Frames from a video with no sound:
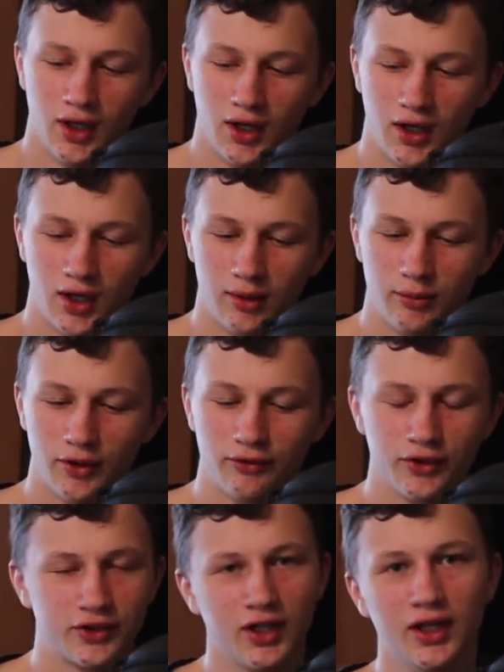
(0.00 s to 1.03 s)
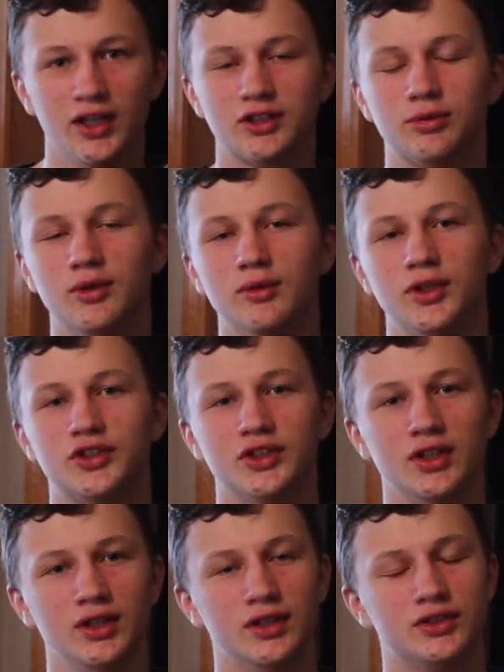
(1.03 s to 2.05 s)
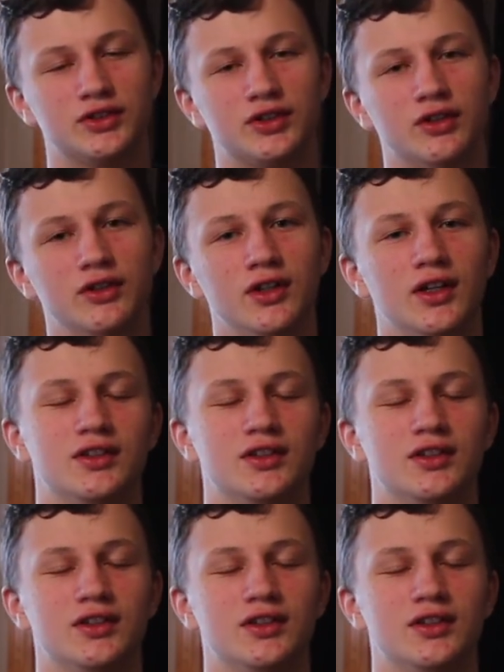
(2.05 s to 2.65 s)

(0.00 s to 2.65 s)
But for today, that's pretty much it. It's Tony.